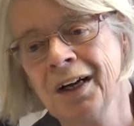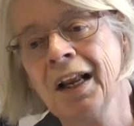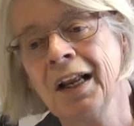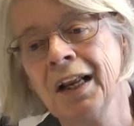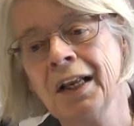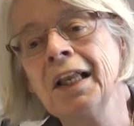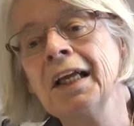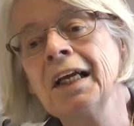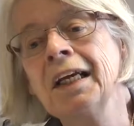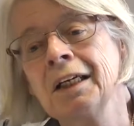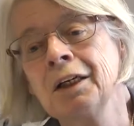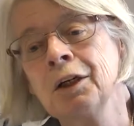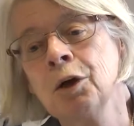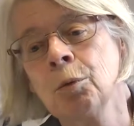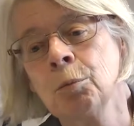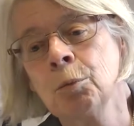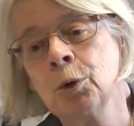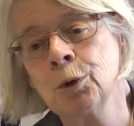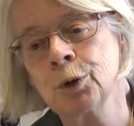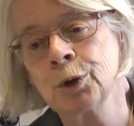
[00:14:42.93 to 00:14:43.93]

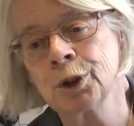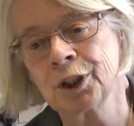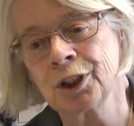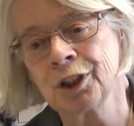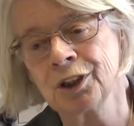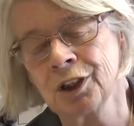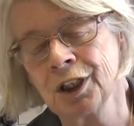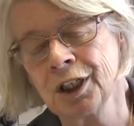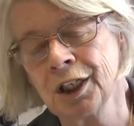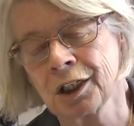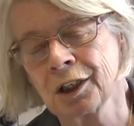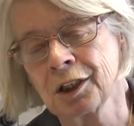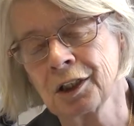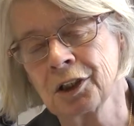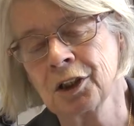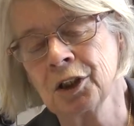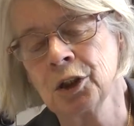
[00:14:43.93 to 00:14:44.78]
your mortgage is linked,